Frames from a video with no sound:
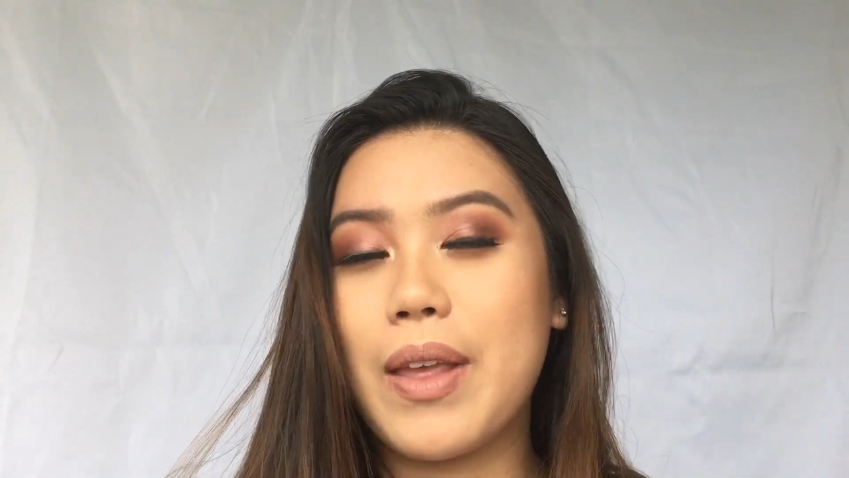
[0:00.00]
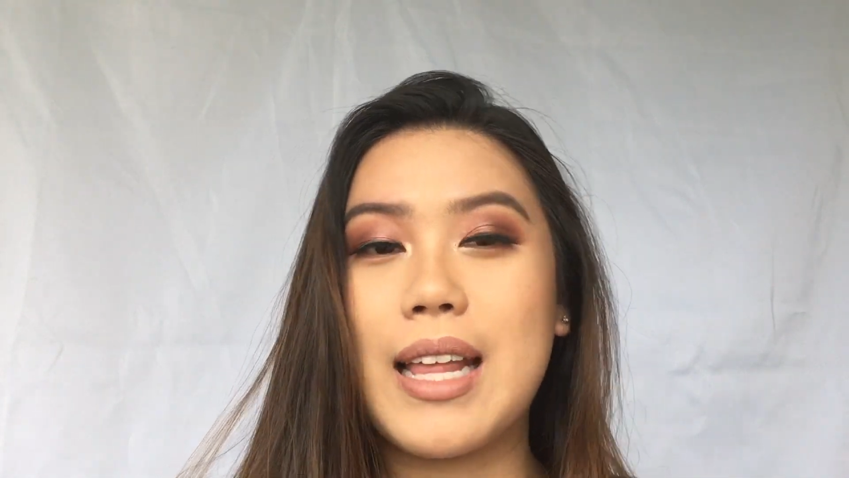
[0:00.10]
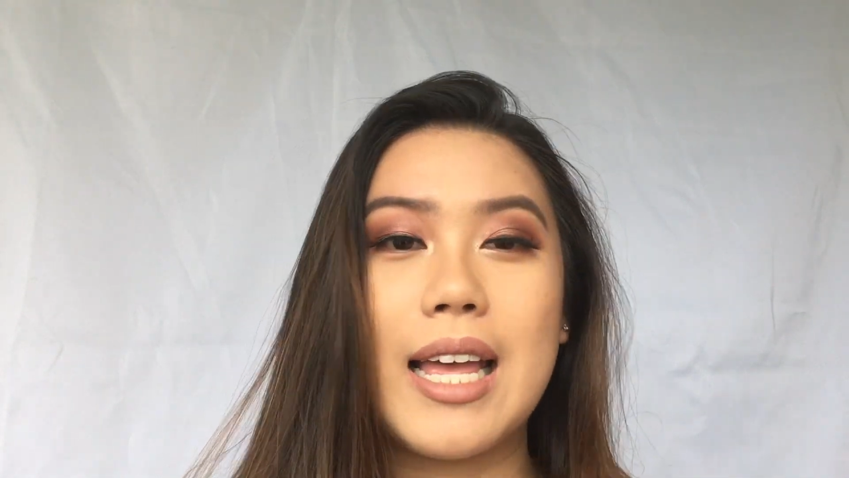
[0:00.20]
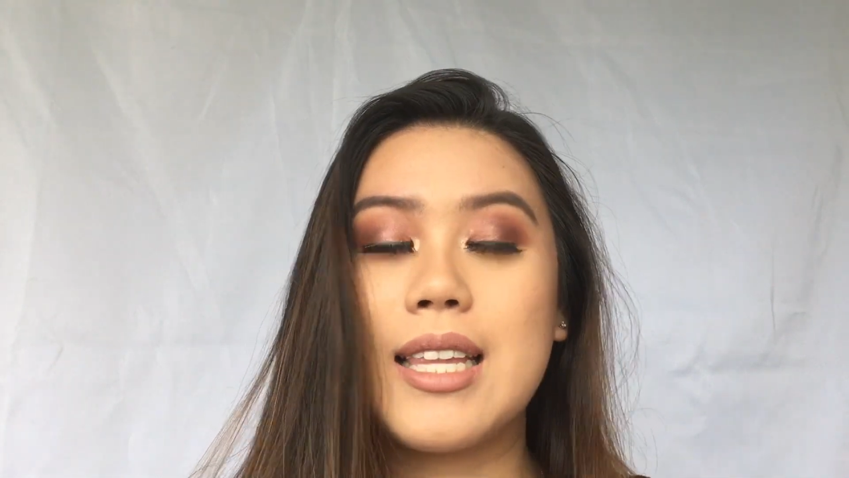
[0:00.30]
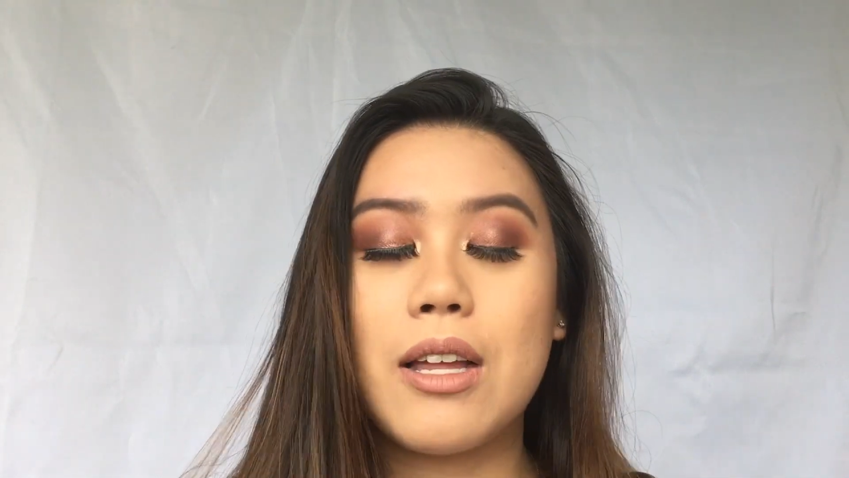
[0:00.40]
and
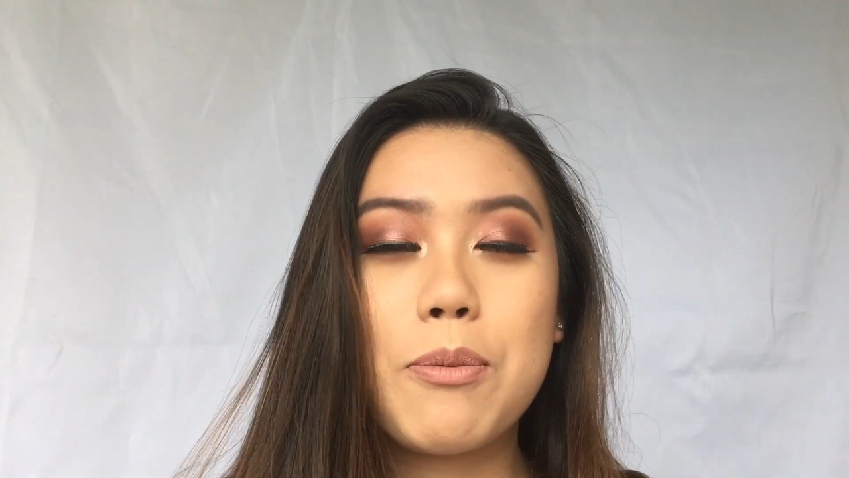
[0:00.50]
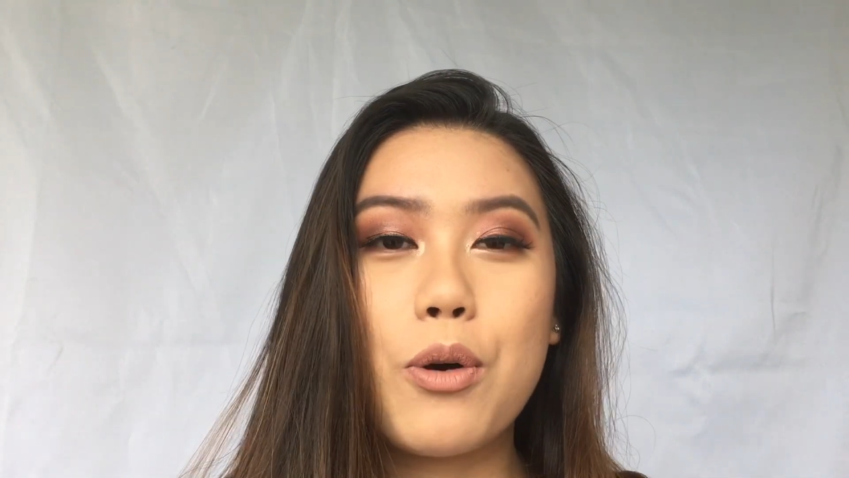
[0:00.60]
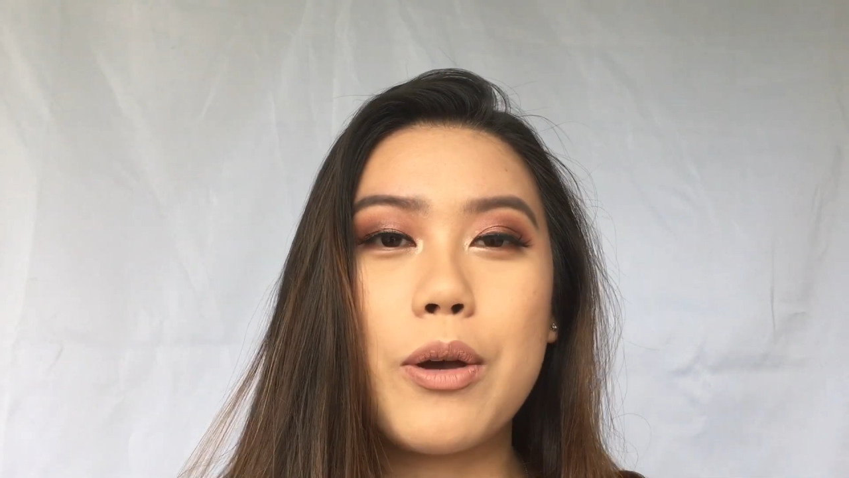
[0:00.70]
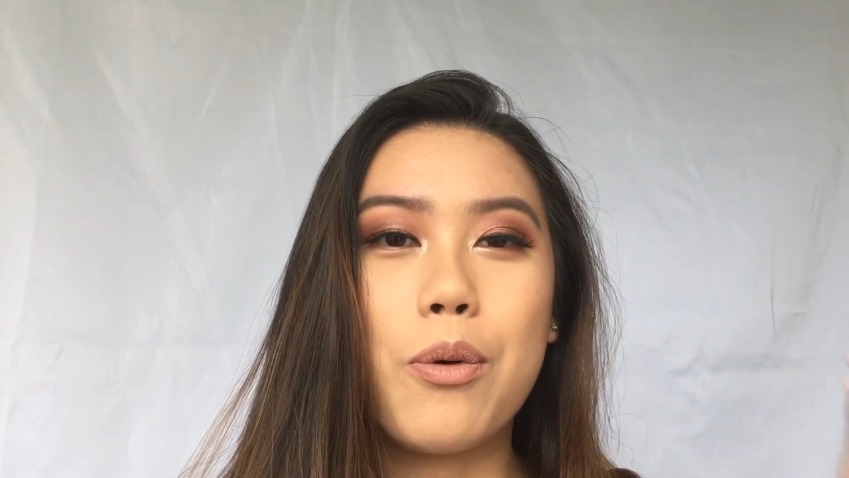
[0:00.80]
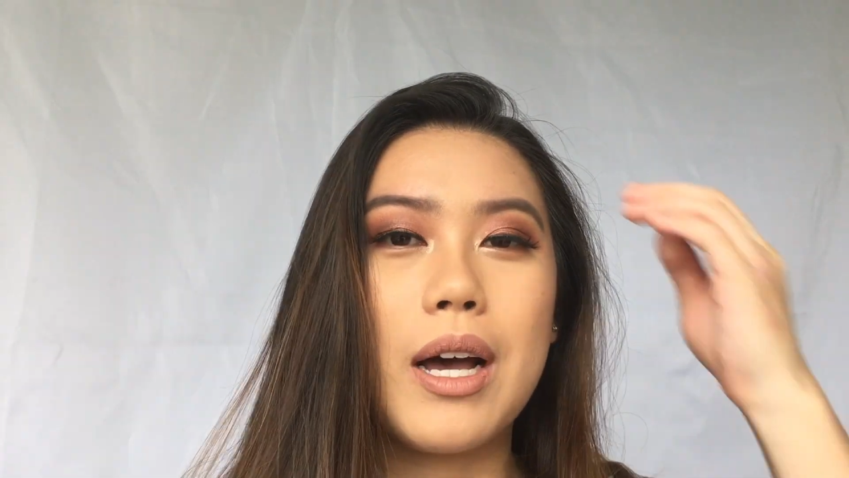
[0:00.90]
I didn't tell them
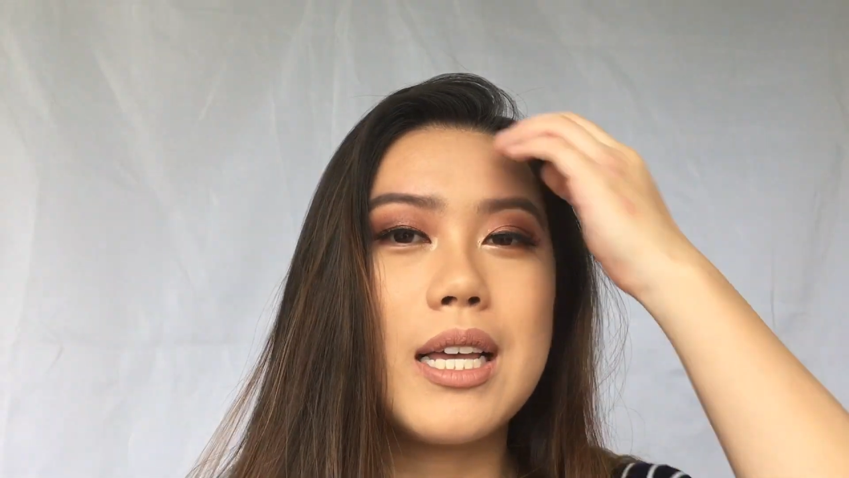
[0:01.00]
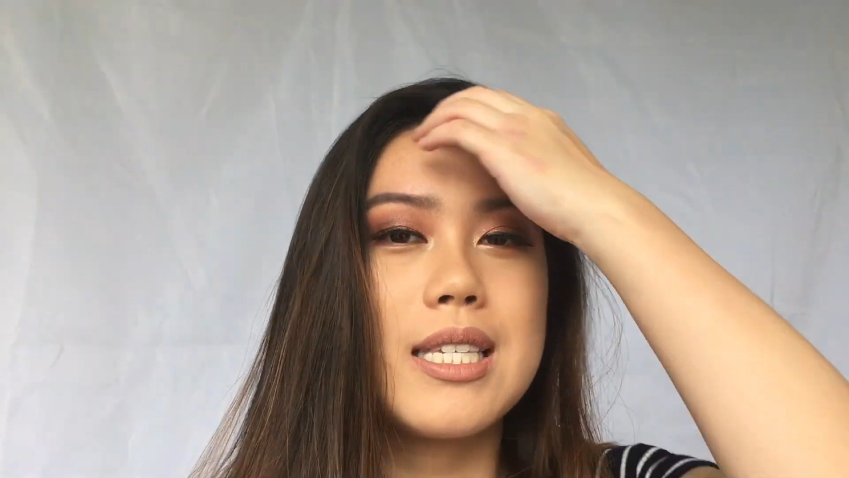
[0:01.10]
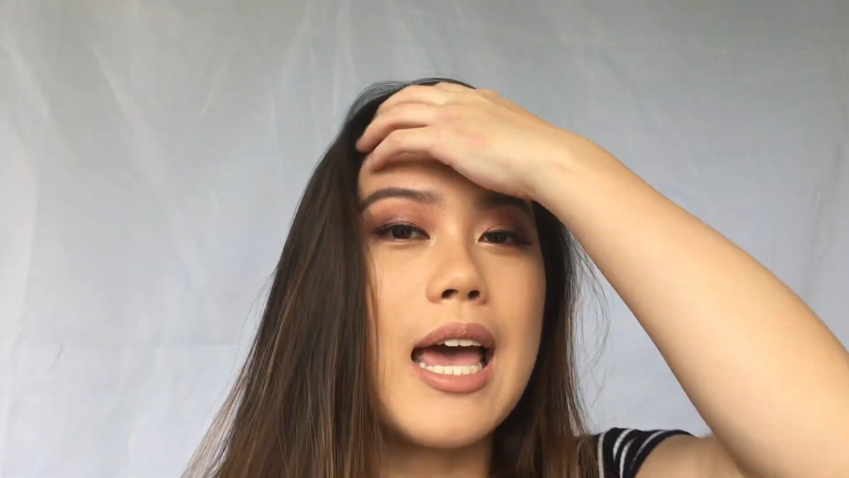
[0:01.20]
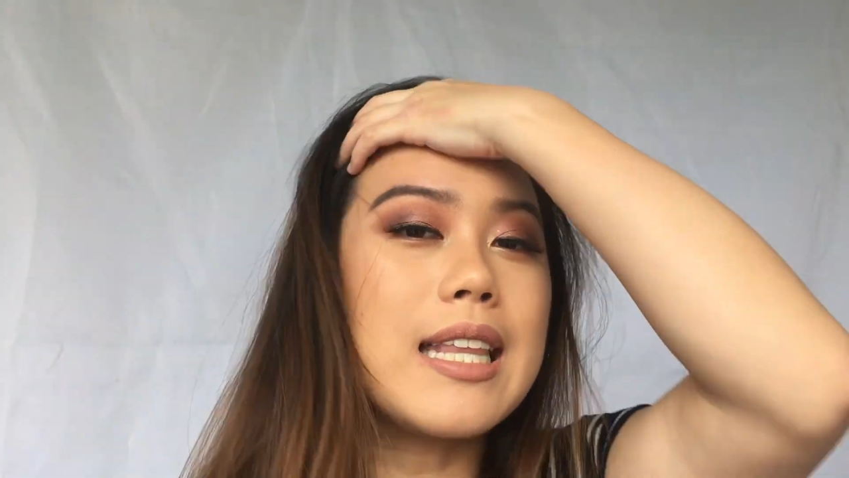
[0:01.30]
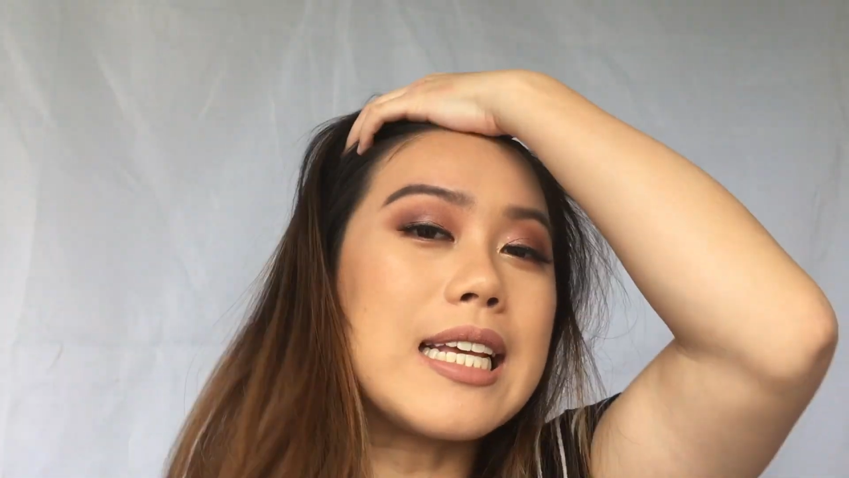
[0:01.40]
what it was,
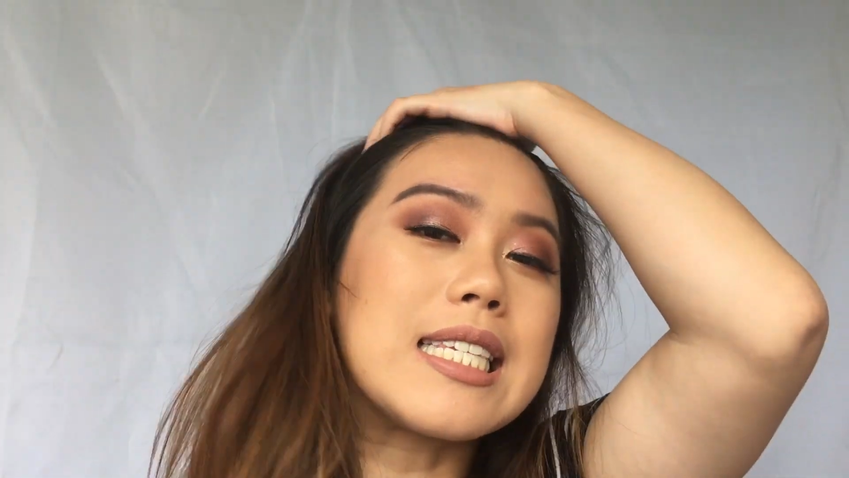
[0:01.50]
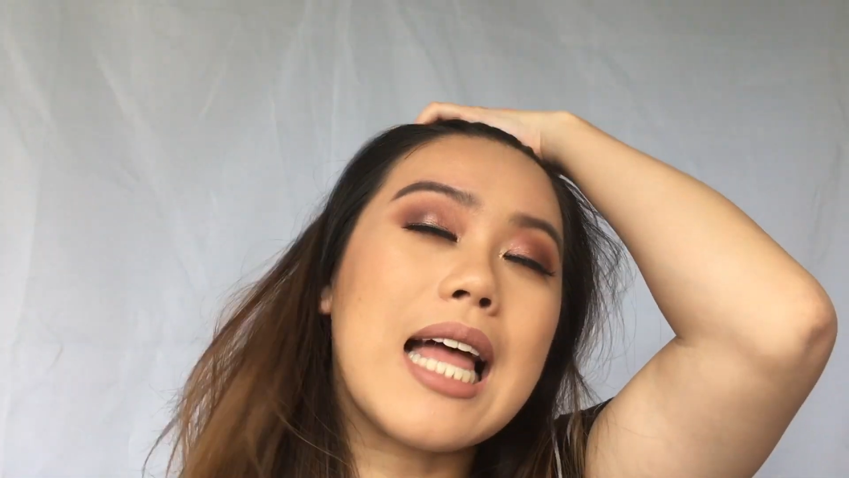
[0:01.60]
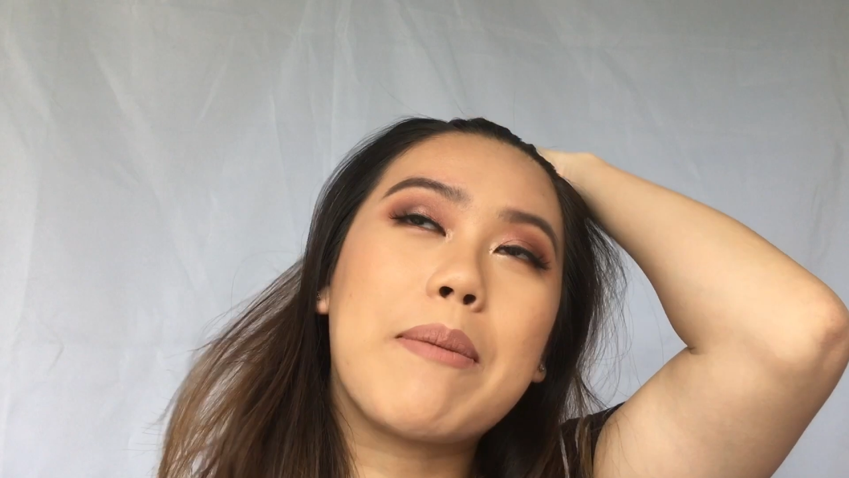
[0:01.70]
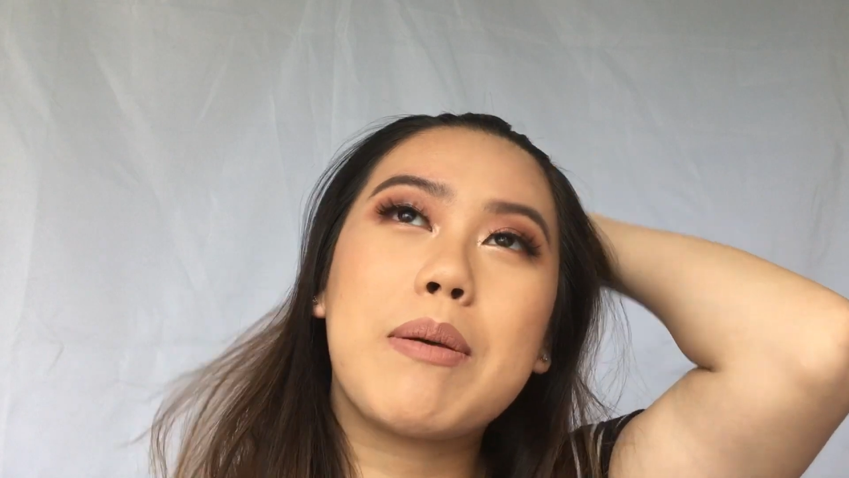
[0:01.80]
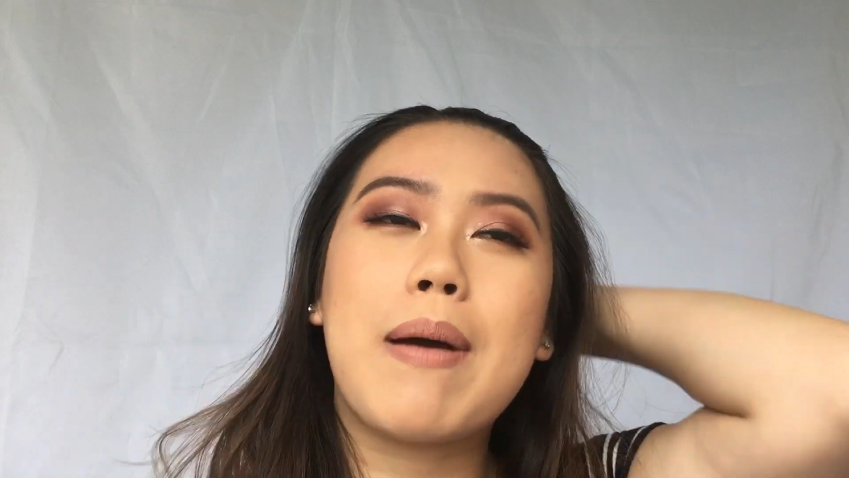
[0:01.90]
and they
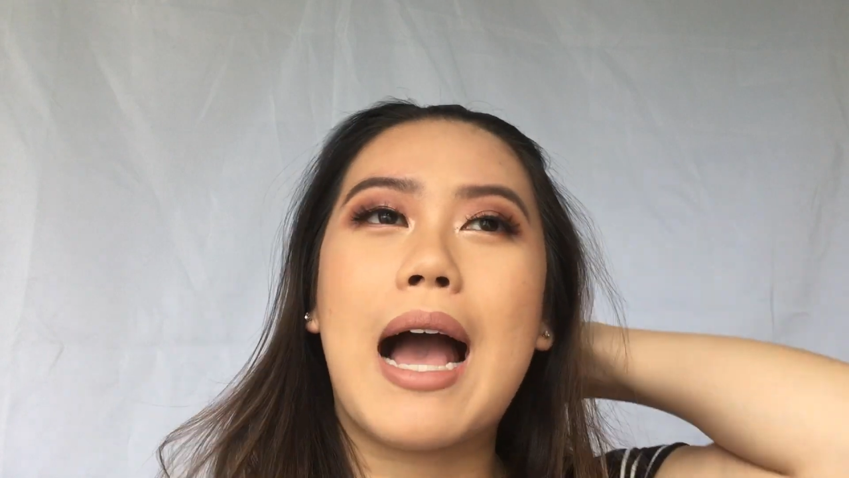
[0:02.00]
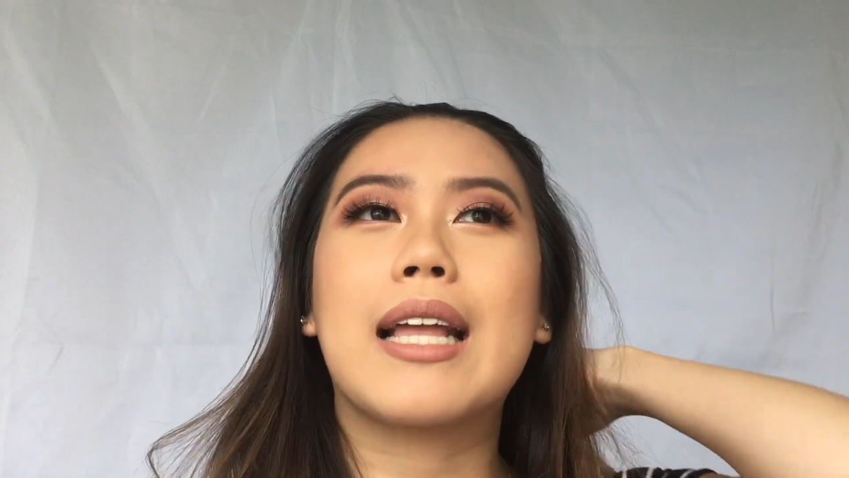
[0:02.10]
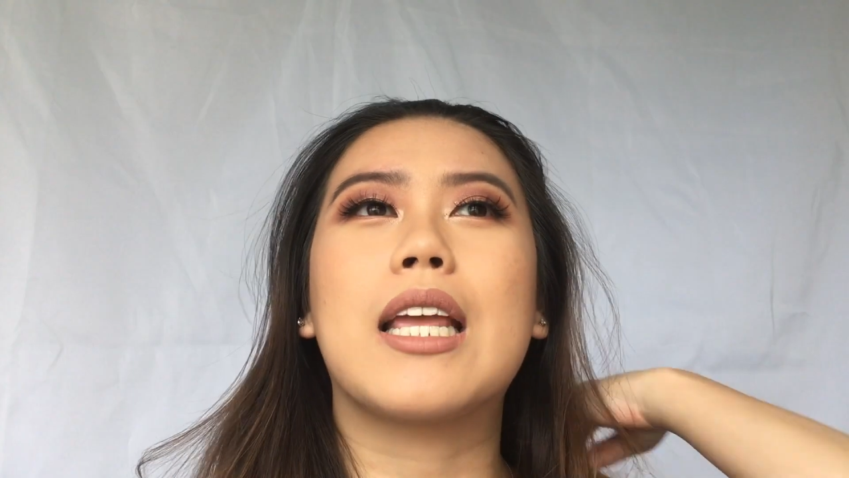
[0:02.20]
snapped me back.